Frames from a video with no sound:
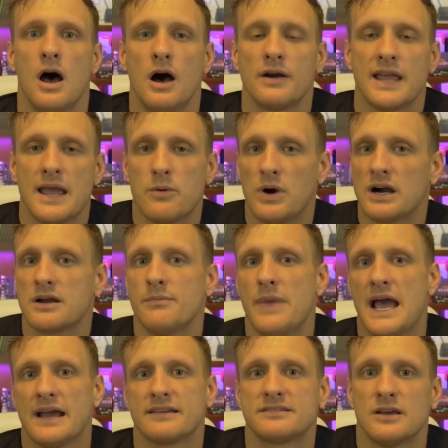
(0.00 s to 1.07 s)
Okay, welcome
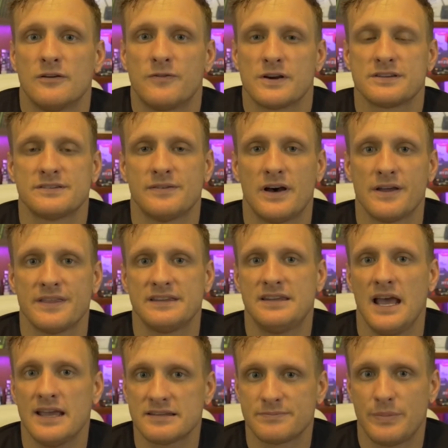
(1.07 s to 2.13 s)
back. So first of all, the
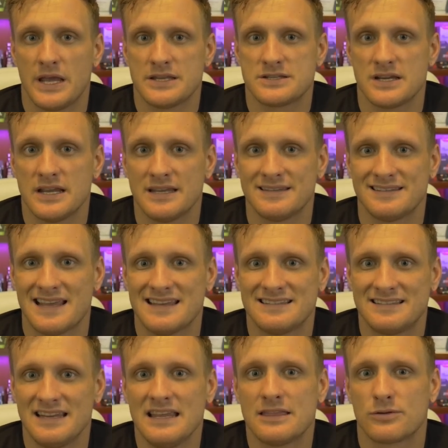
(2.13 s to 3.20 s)
test bench is a
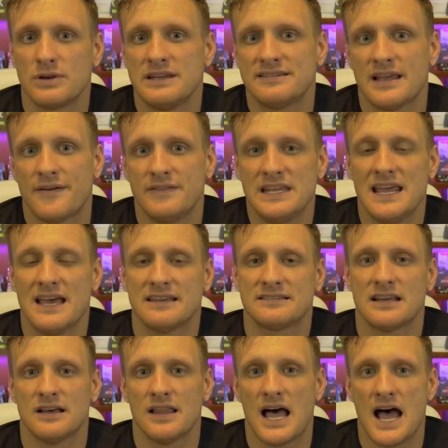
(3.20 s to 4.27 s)
Z three seventy S
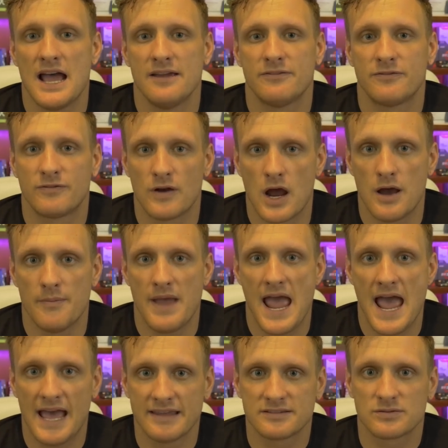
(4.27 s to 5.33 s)
L I from
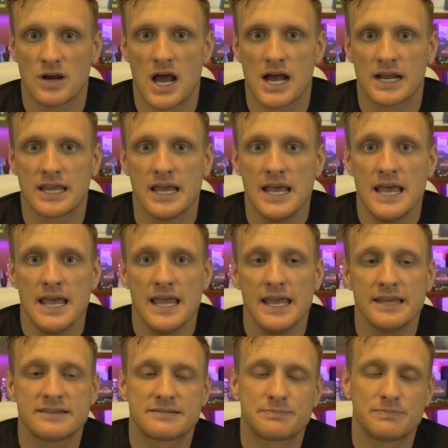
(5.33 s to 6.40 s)
ASRock.
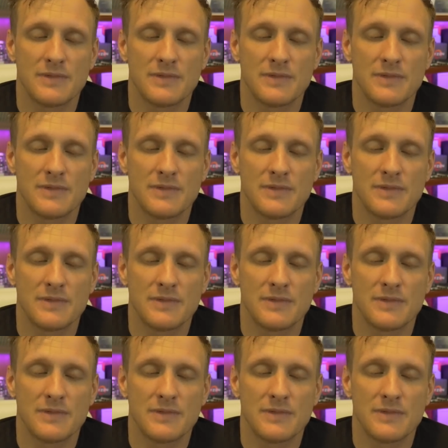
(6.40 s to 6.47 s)
It's